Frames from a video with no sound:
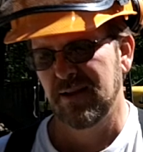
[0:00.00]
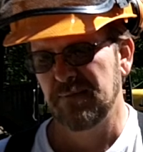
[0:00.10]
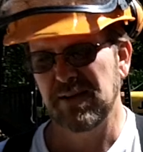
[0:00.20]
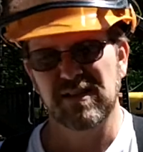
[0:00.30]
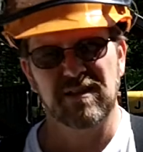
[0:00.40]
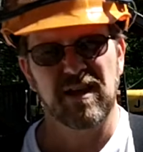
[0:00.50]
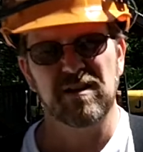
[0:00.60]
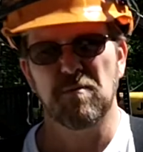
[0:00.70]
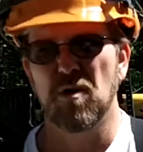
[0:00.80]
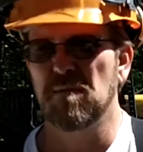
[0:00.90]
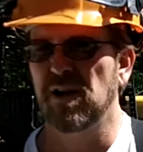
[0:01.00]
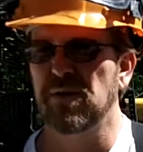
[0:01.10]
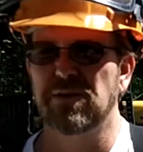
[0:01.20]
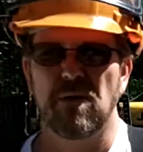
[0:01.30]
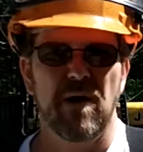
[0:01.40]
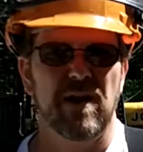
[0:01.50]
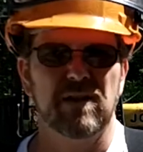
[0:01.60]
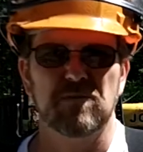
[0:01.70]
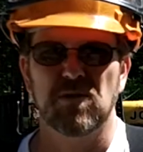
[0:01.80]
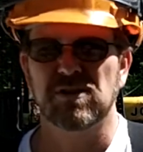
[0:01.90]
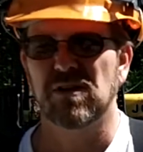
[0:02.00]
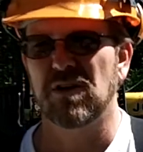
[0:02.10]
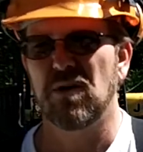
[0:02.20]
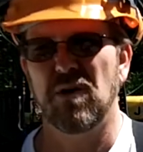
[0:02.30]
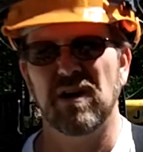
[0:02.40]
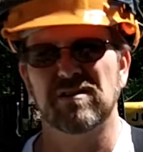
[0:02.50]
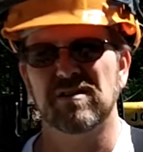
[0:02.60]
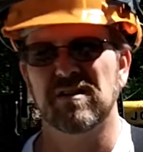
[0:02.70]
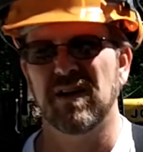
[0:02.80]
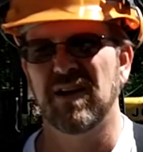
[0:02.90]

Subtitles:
Basic thing, the more money we throw at it, the more it's going to cost.